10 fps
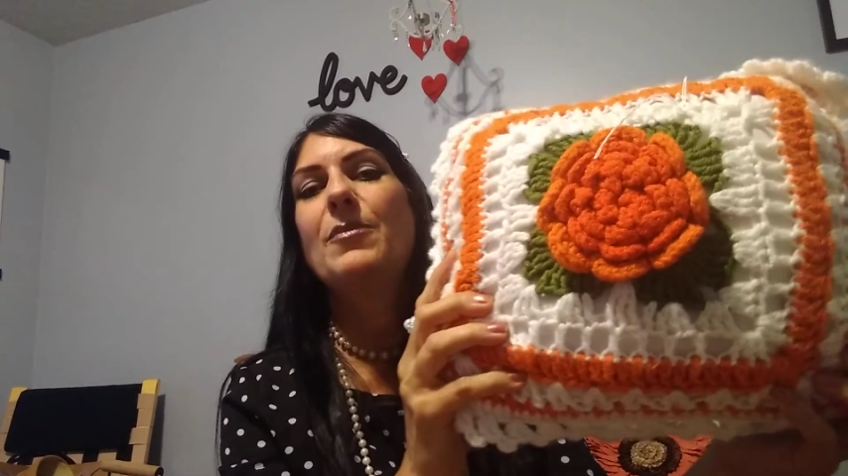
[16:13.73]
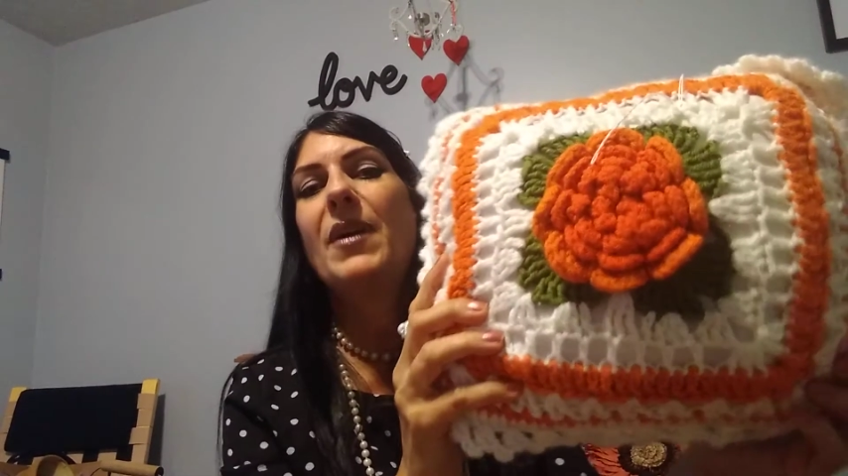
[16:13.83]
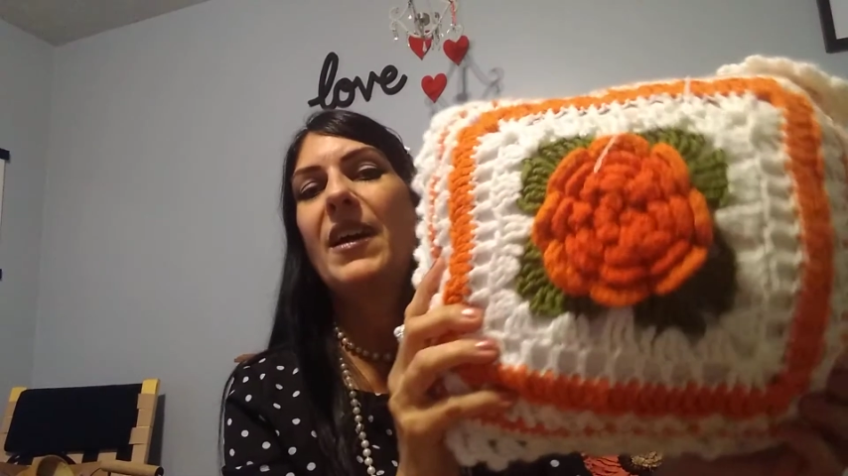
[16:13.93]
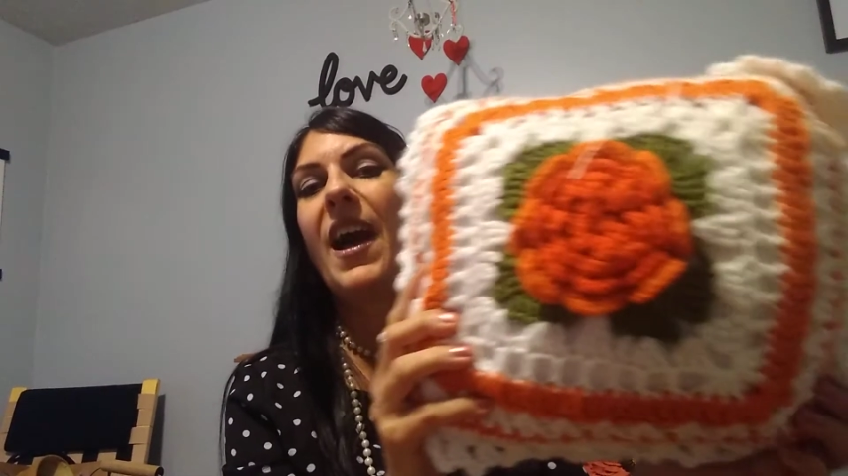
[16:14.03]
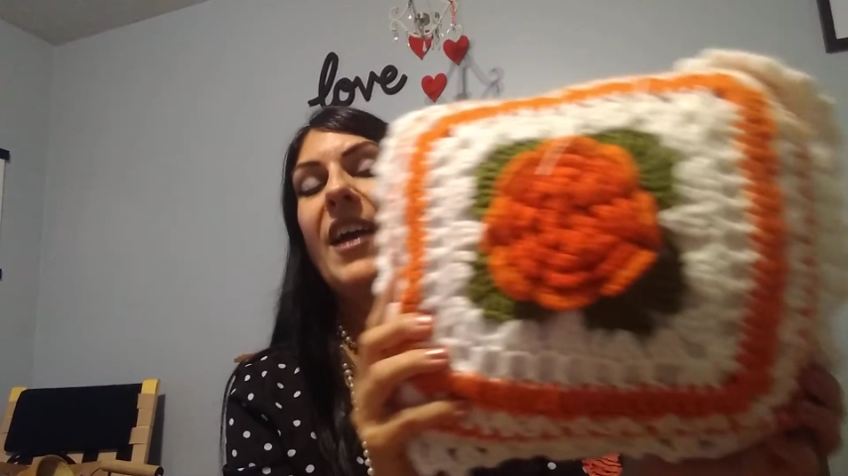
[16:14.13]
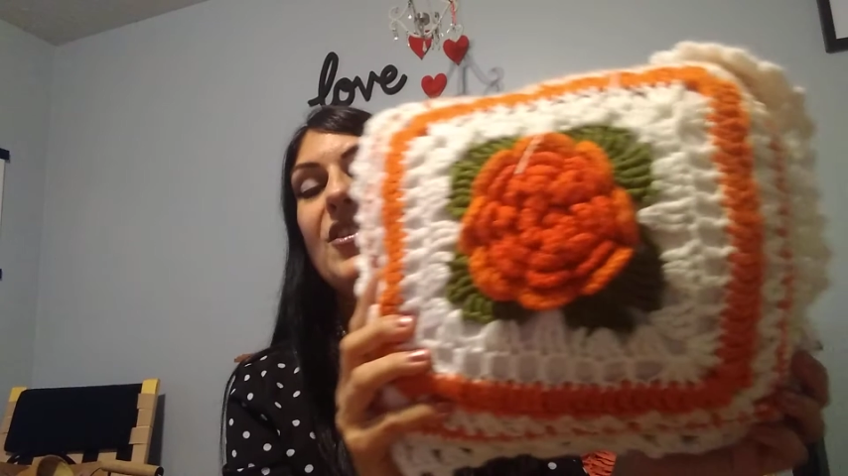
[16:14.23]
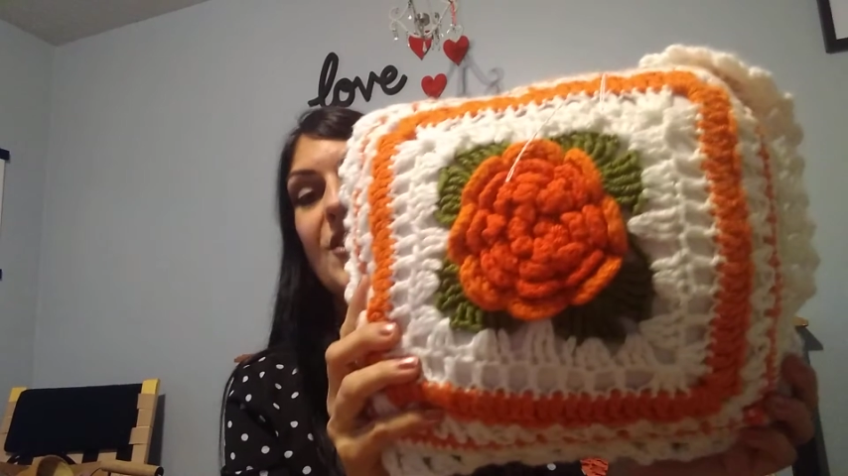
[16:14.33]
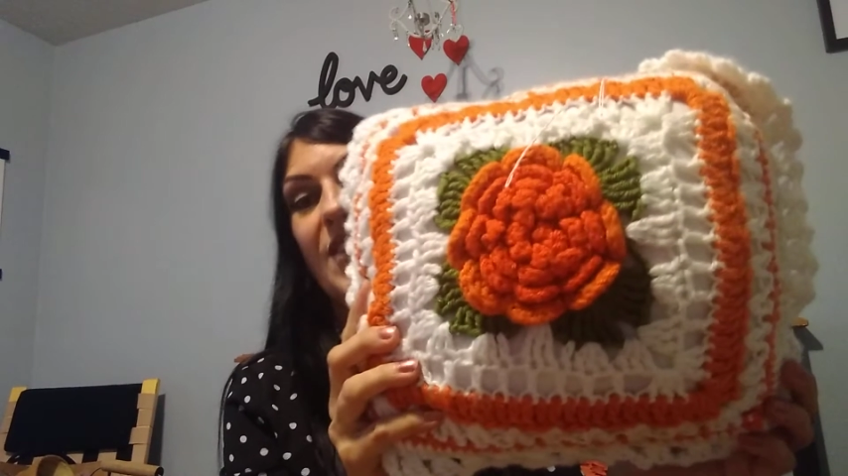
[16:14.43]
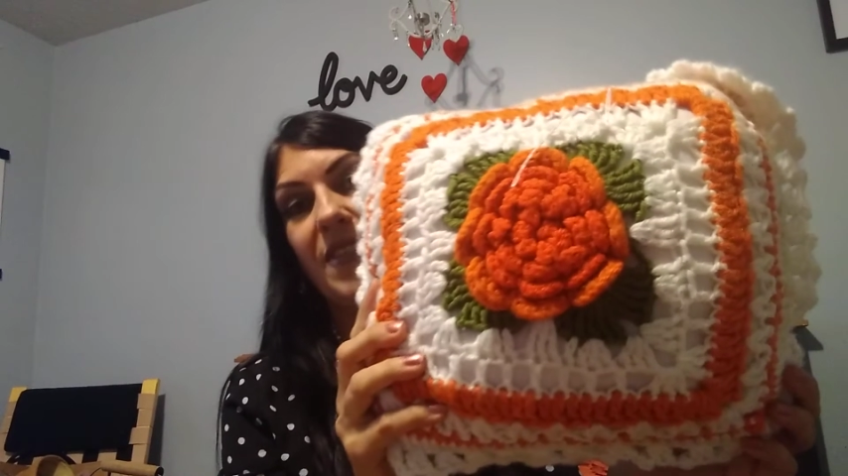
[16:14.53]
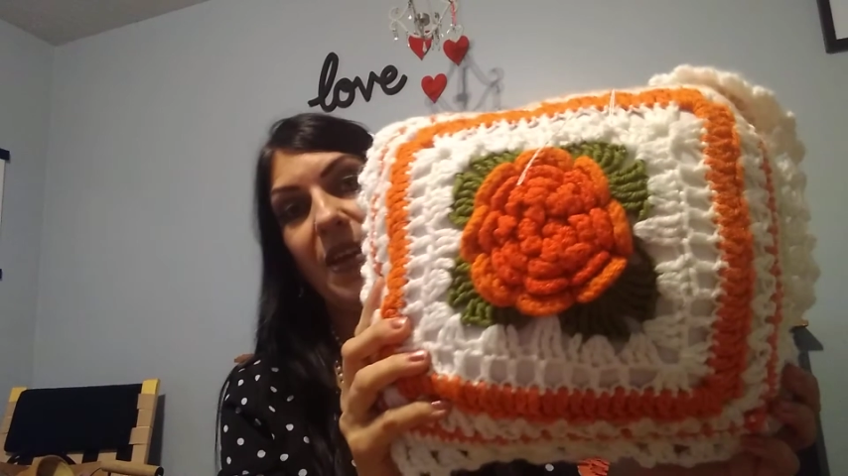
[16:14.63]
But I
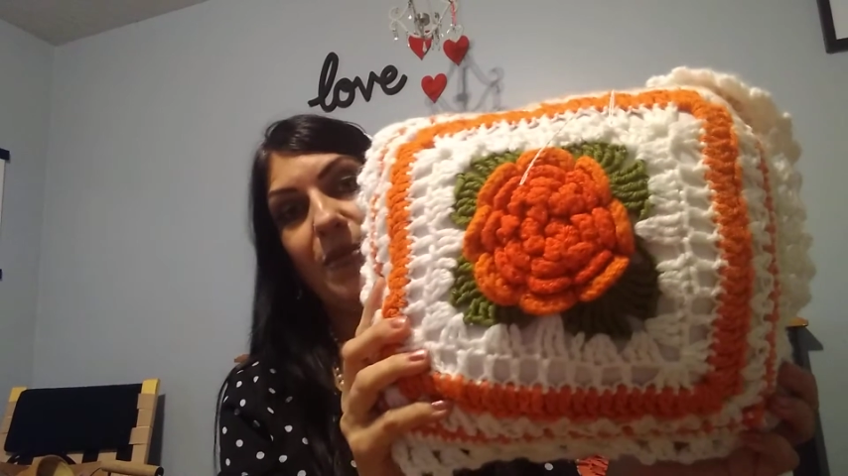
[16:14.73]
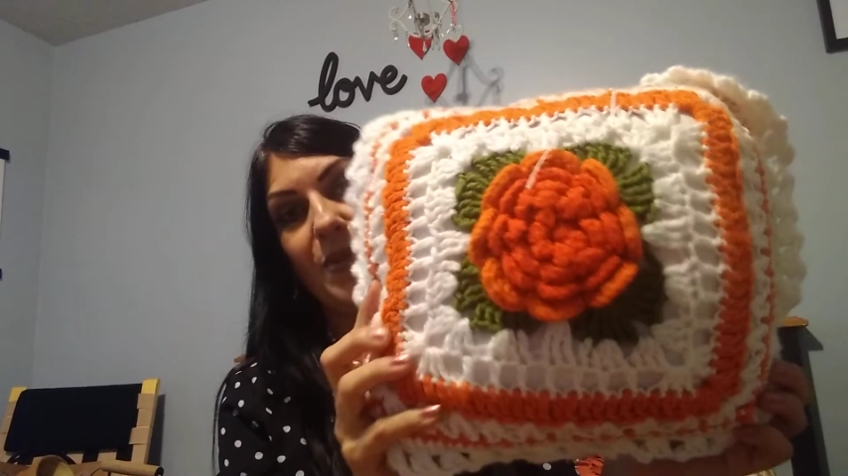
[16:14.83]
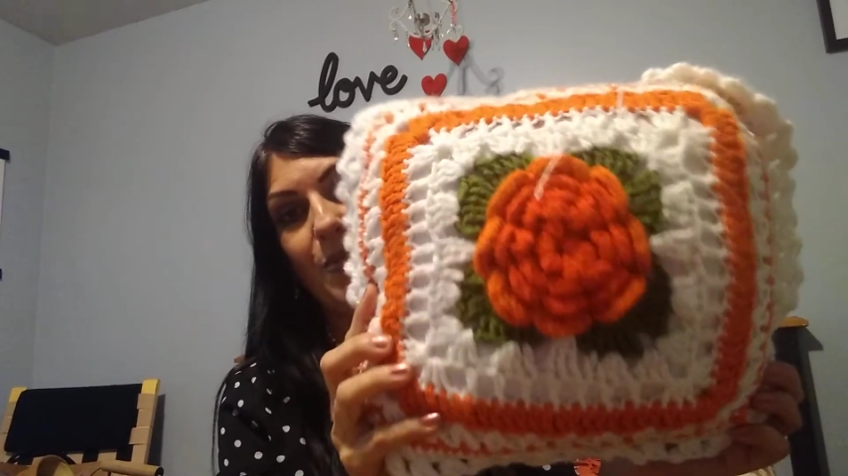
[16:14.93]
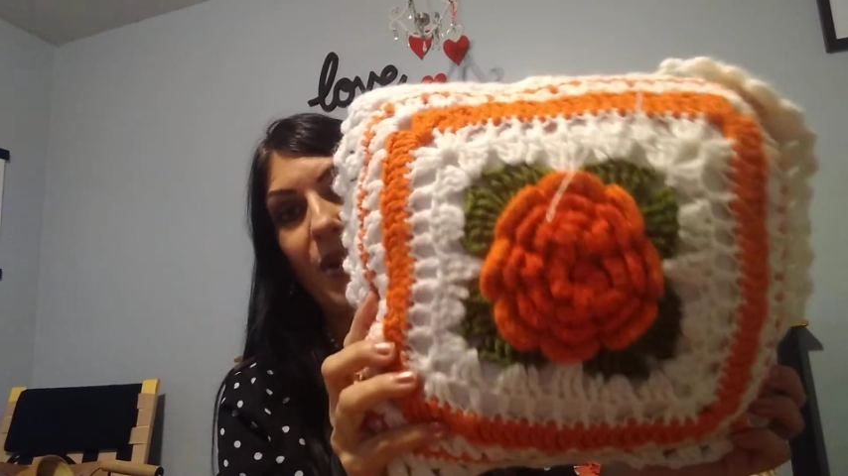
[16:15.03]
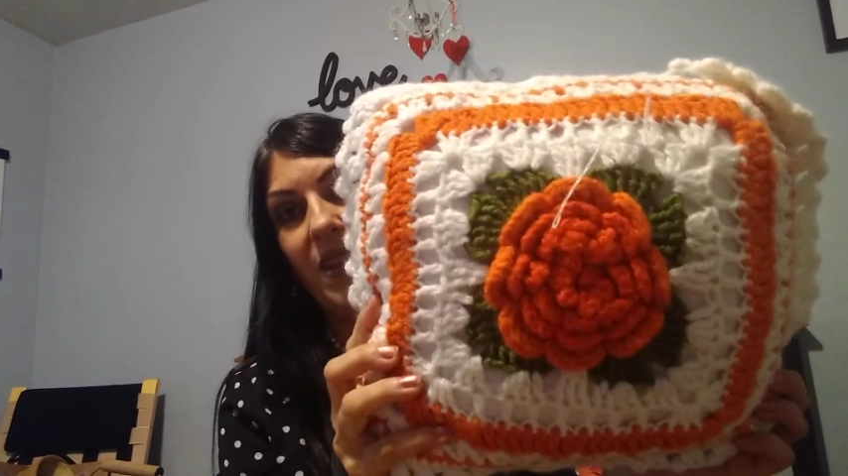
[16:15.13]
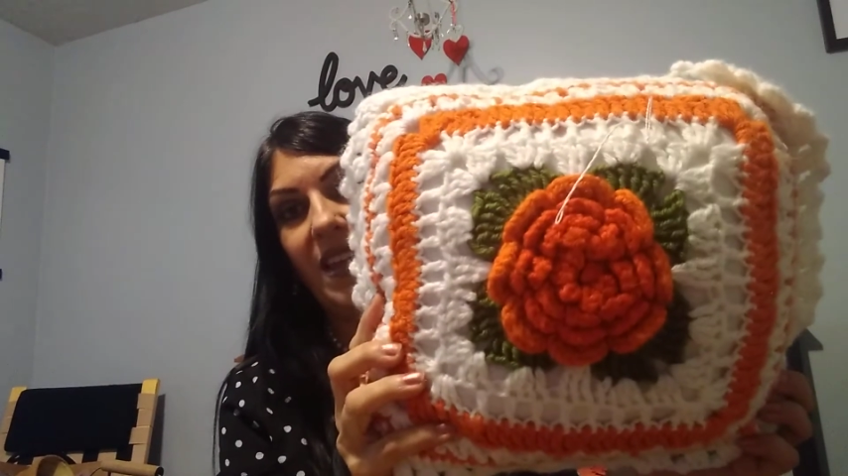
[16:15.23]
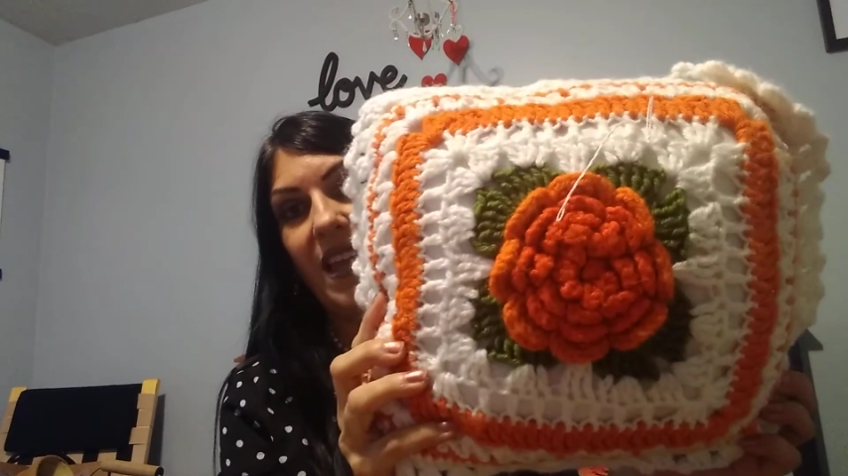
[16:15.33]
just thought that was pretty.